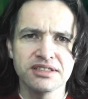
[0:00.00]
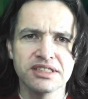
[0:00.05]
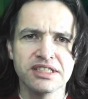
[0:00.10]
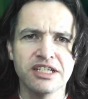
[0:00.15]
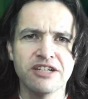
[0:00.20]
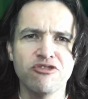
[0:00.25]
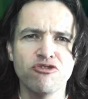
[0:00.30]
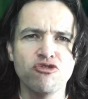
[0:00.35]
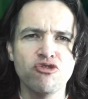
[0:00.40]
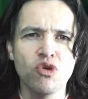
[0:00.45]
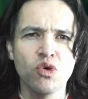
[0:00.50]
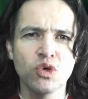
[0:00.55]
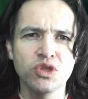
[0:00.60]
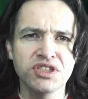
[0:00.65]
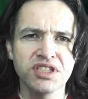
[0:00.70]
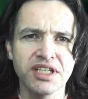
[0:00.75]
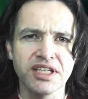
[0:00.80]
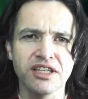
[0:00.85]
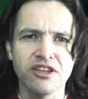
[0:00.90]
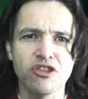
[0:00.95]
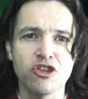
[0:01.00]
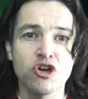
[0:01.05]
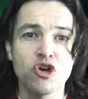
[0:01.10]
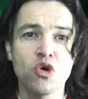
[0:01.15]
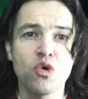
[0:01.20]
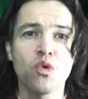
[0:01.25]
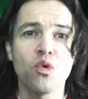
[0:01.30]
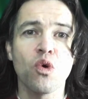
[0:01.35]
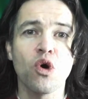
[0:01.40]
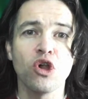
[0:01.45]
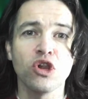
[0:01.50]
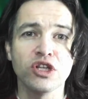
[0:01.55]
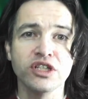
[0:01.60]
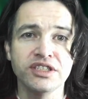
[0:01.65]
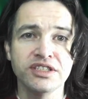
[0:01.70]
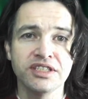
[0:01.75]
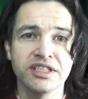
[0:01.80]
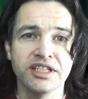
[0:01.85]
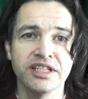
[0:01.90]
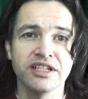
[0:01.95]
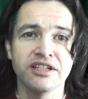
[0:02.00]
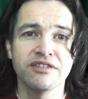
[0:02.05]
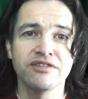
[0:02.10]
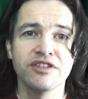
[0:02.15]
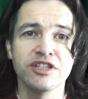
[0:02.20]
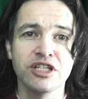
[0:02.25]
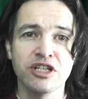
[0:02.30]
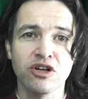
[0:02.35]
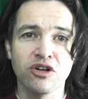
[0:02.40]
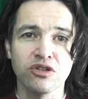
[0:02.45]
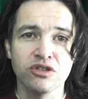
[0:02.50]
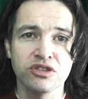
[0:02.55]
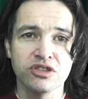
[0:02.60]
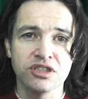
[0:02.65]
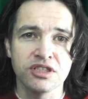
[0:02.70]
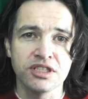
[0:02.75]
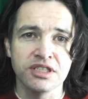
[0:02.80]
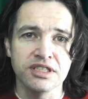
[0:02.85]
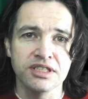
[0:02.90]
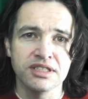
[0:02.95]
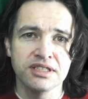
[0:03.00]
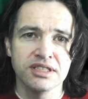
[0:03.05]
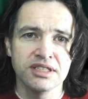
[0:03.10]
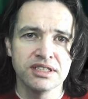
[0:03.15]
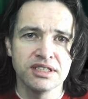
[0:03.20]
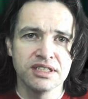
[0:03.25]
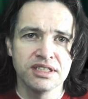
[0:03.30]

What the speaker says: eroding the quality of the consonant